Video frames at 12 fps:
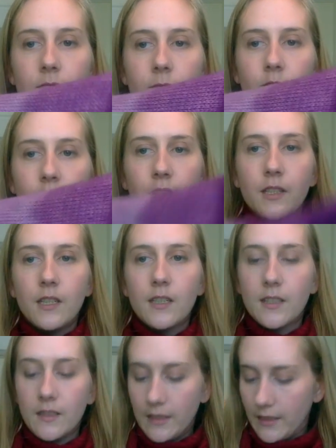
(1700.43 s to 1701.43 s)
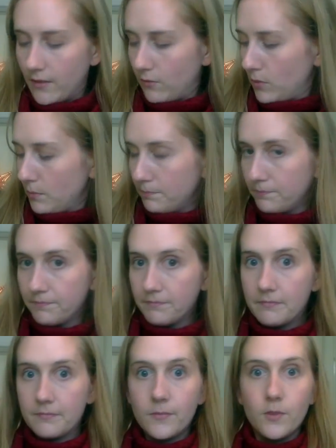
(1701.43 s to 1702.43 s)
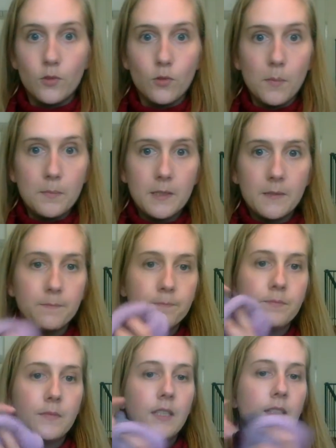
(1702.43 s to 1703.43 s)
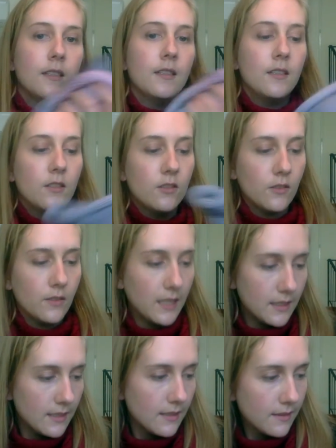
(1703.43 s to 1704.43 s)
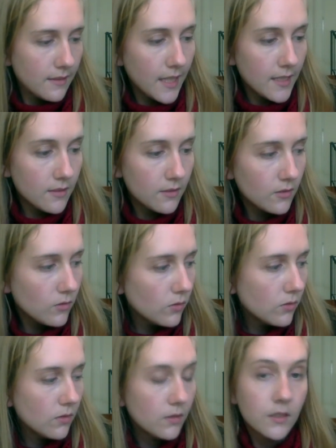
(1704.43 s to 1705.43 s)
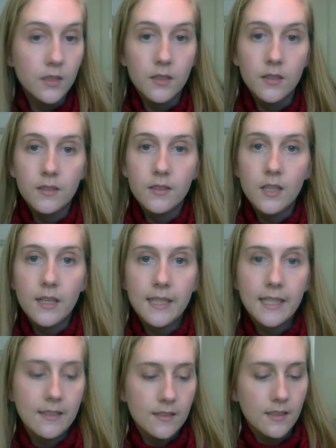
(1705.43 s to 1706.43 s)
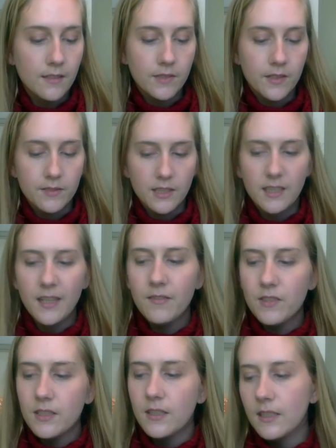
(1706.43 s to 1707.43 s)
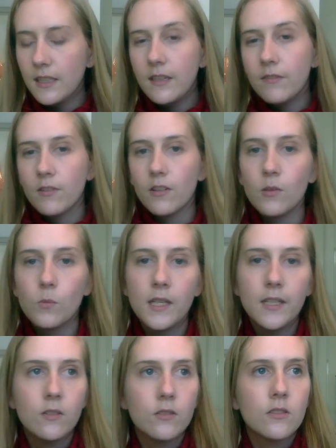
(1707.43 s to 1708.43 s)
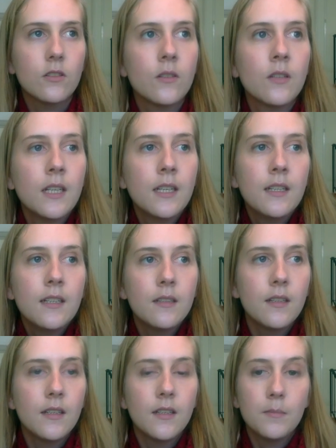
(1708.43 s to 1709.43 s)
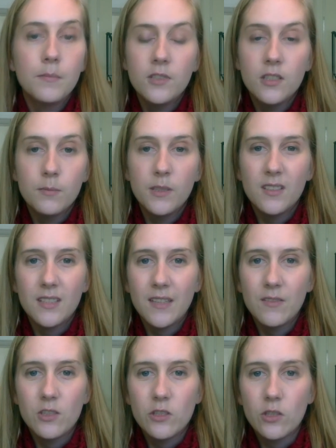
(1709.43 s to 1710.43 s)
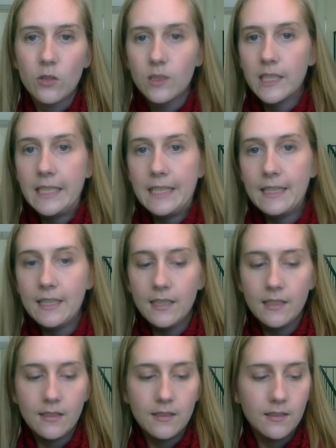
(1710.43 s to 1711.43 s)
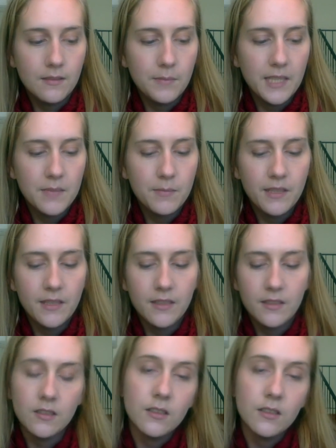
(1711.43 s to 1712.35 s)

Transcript: Very dark at the end. Whoop, dropped it. So that's all the dyeing stuff I've done. I haven't done any for a week or so, just because I haven't sold anything, and it makes me think,